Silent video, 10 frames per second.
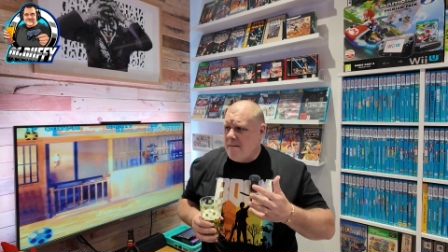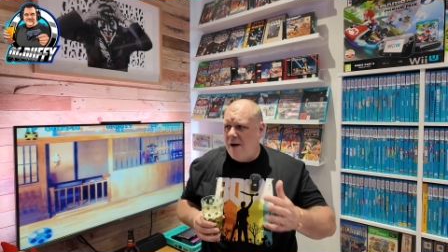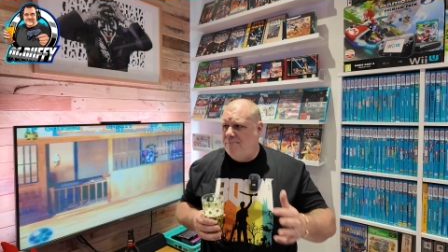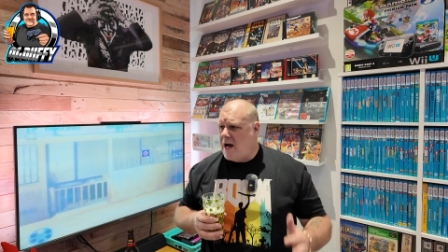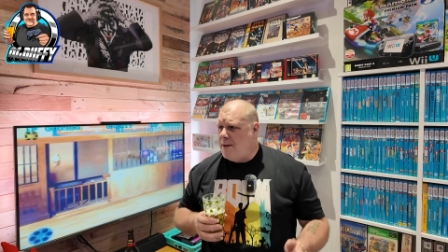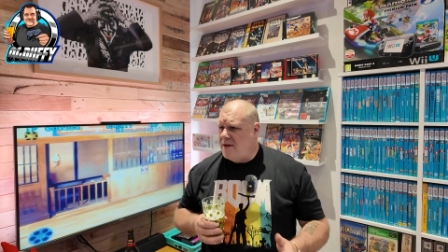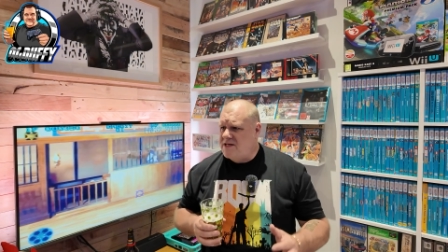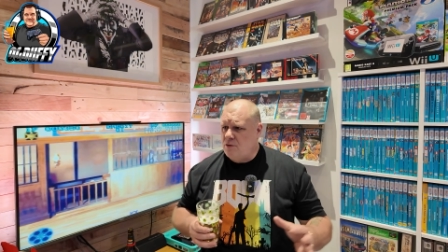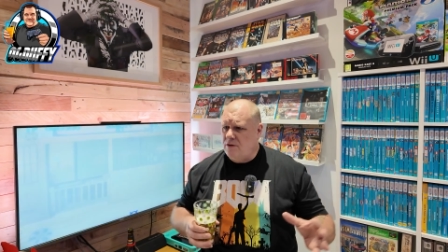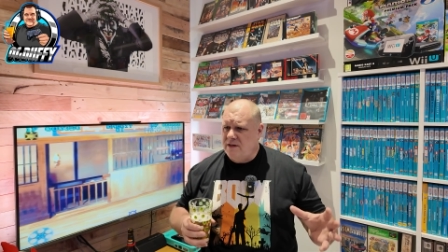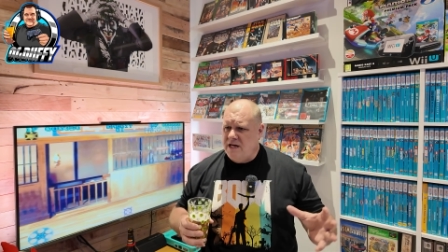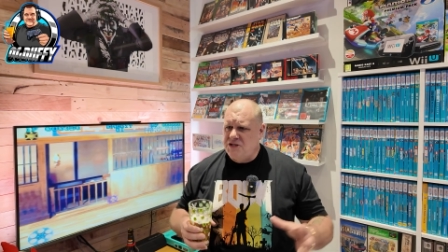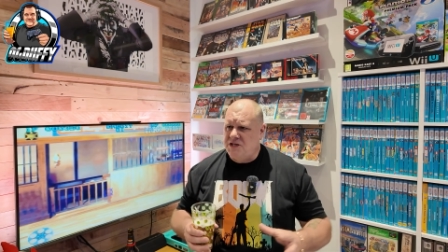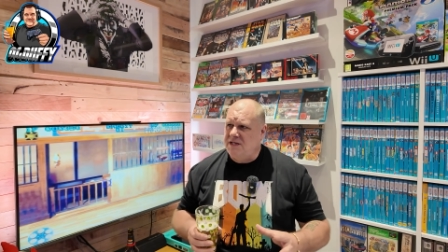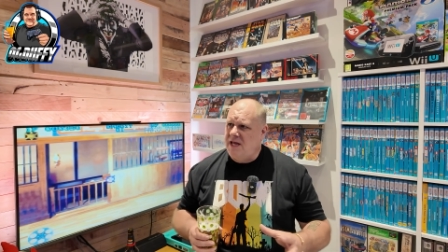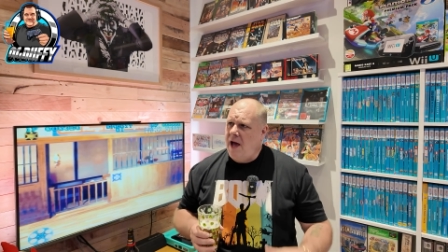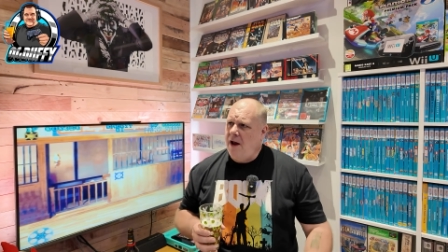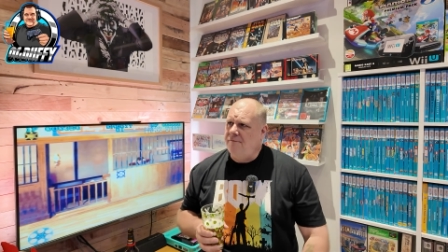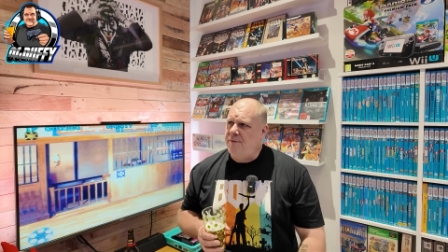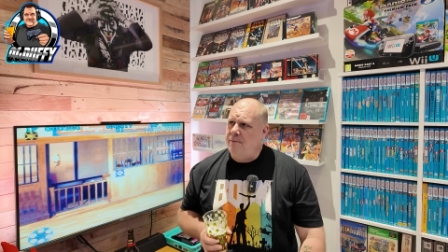of maybe sort of niching
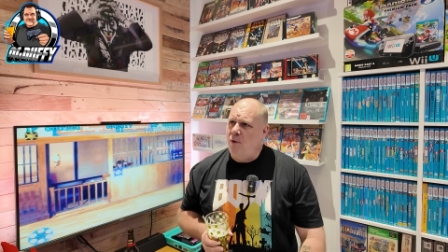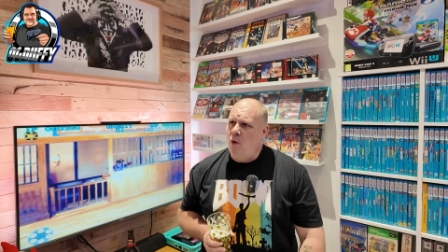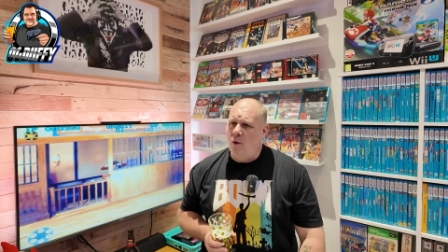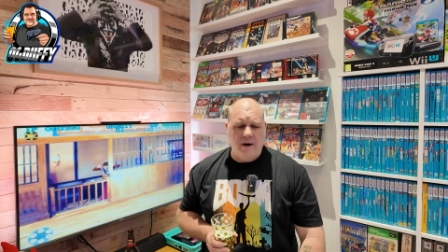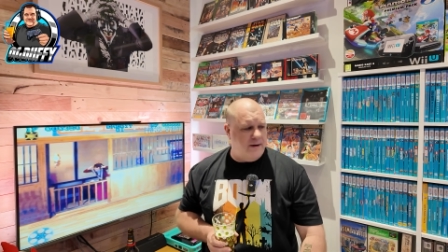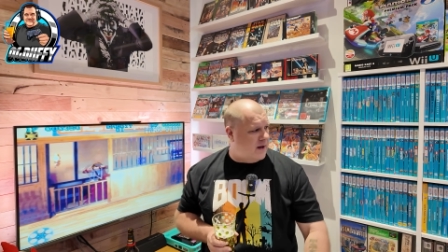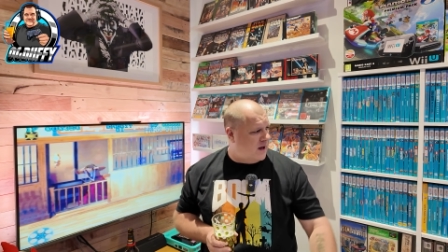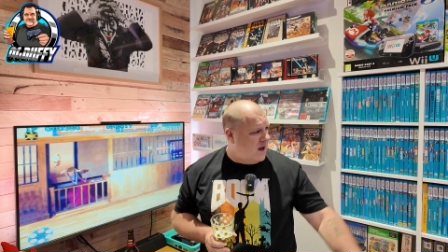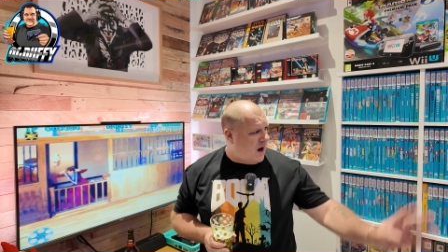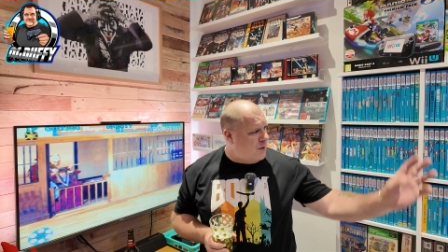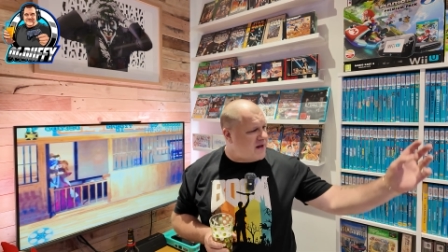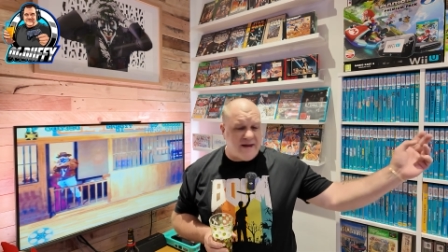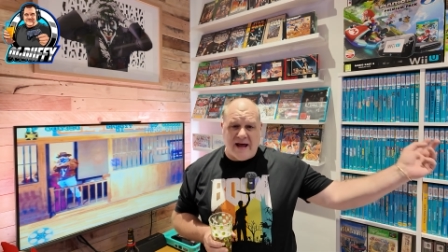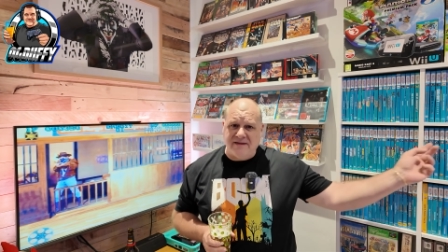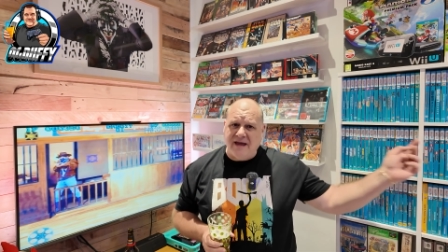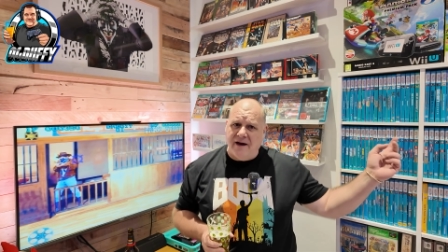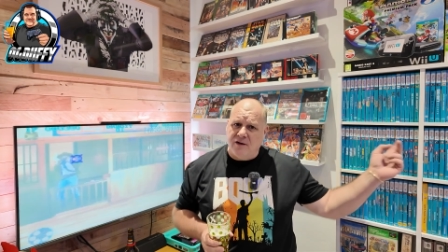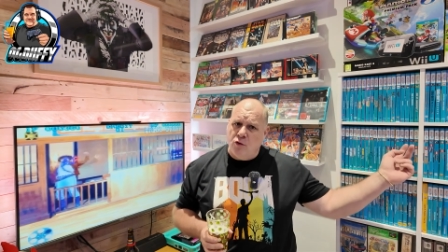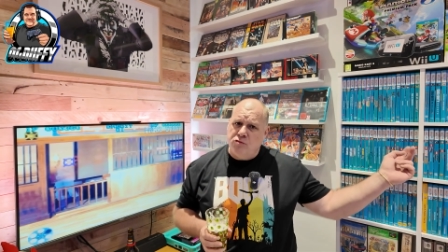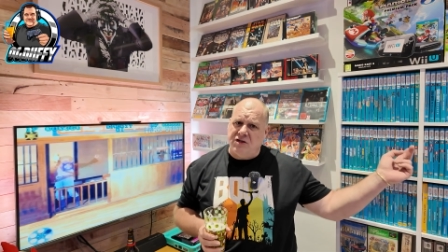down a bit more. And I want to get that done. Of
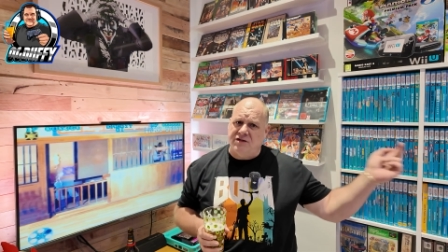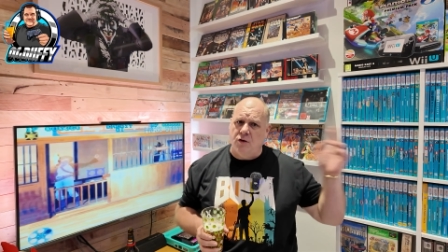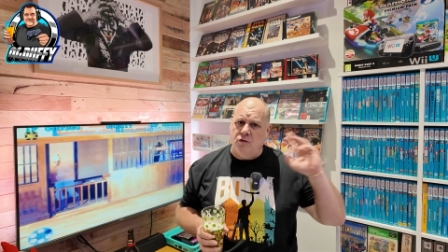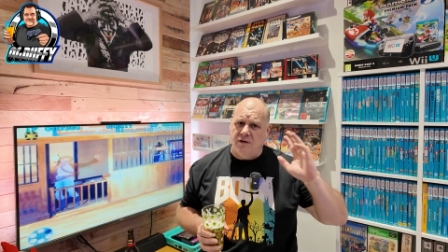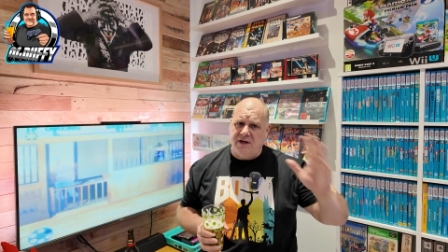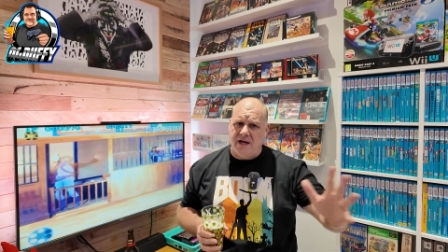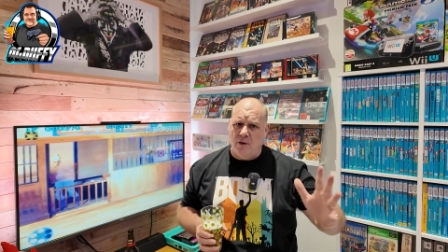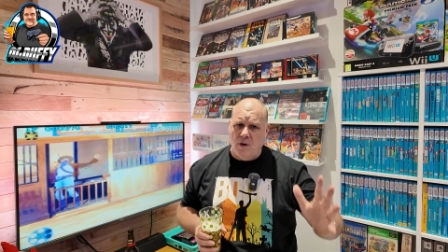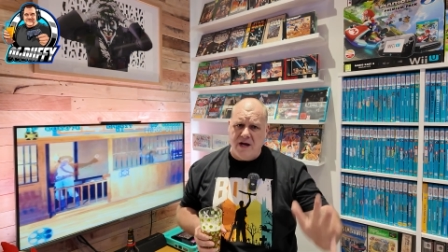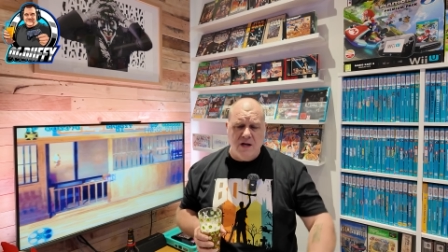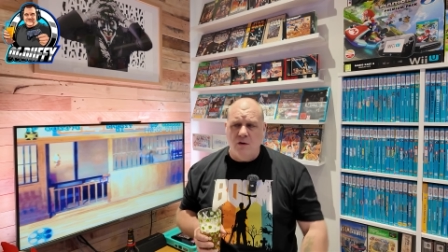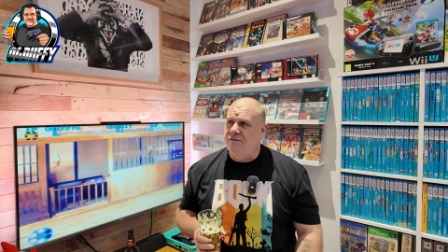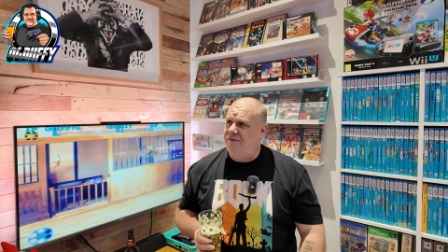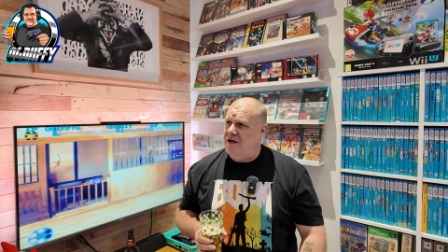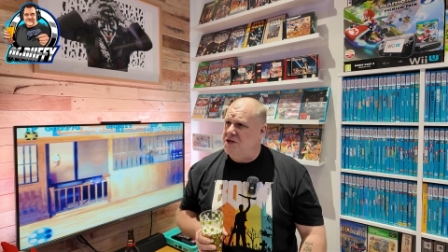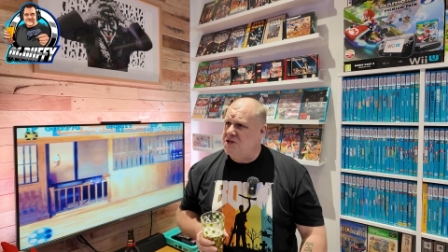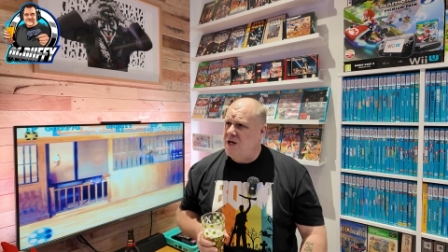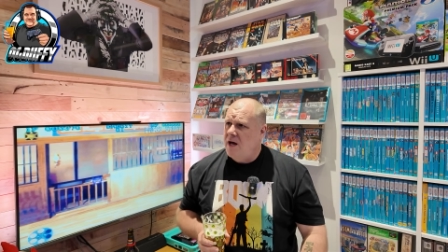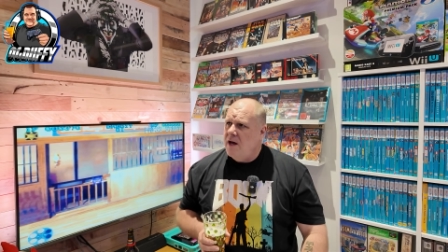course I do. I'll get the Wii U finished.